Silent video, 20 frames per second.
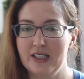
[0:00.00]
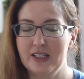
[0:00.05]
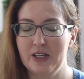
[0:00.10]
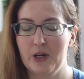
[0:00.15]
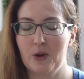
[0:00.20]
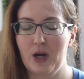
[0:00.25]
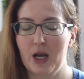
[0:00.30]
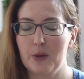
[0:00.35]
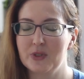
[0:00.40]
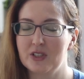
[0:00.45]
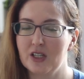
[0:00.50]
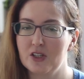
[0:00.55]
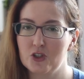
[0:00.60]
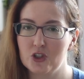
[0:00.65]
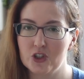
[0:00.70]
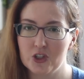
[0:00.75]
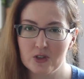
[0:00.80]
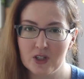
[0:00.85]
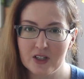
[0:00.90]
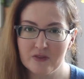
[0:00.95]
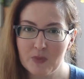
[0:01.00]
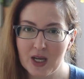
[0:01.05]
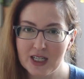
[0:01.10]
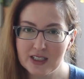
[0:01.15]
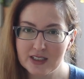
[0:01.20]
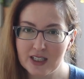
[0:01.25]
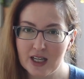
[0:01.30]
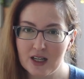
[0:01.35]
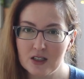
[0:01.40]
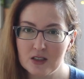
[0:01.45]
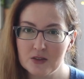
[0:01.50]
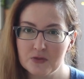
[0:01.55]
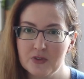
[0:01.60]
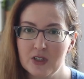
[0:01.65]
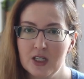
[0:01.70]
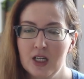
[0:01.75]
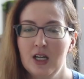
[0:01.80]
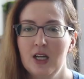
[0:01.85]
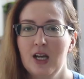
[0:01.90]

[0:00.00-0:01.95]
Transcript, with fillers: You know, I was unsure of myself.